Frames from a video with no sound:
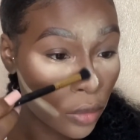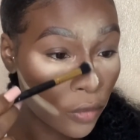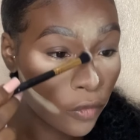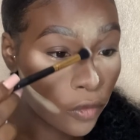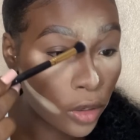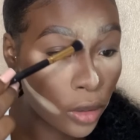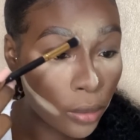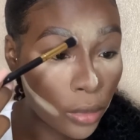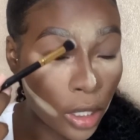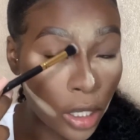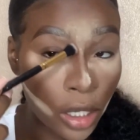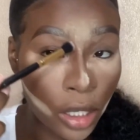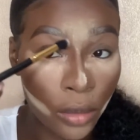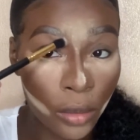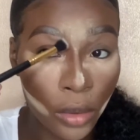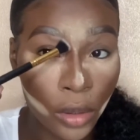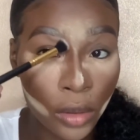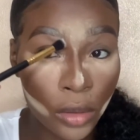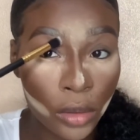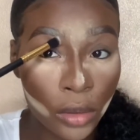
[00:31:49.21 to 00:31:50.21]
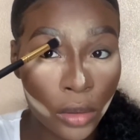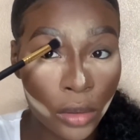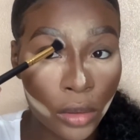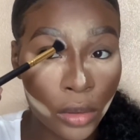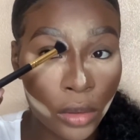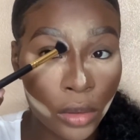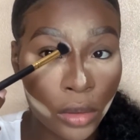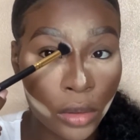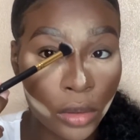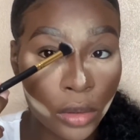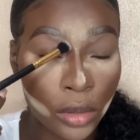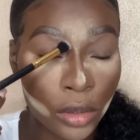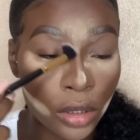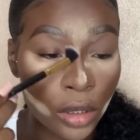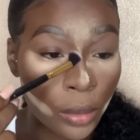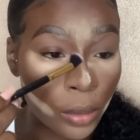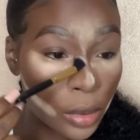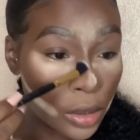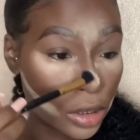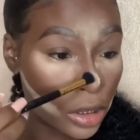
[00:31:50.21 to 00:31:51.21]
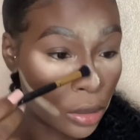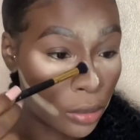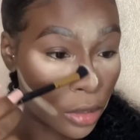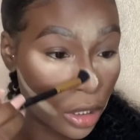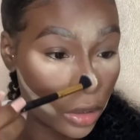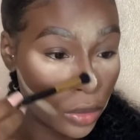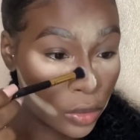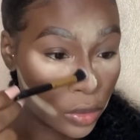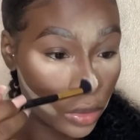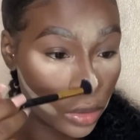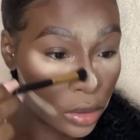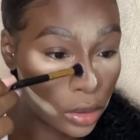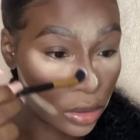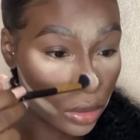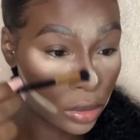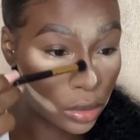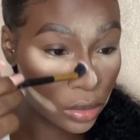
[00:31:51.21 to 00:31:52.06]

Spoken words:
from my eyebrow to the bridge of my nose.